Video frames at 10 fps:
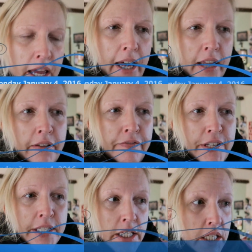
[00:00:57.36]
I had a
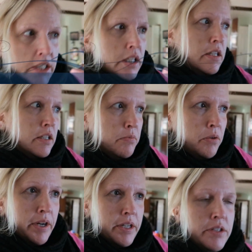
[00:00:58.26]
physical this
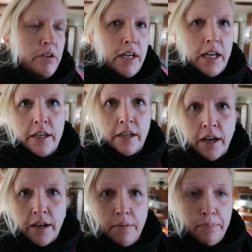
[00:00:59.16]
morning, so I kind of got